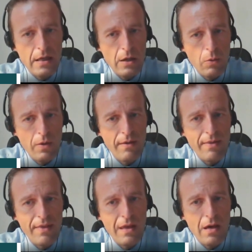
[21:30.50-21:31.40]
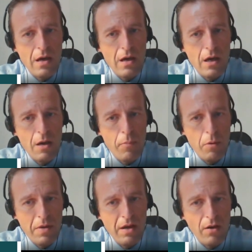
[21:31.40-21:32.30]
with the
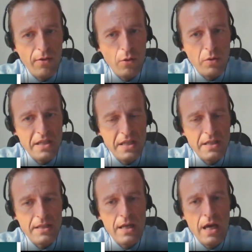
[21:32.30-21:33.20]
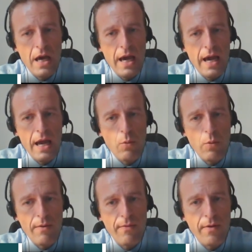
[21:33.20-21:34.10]
public authorities and
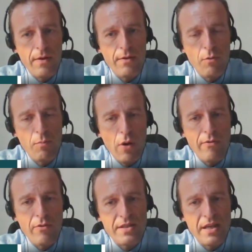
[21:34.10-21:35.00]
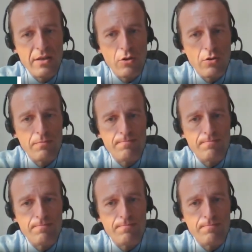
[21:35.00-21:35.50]
with the private sector.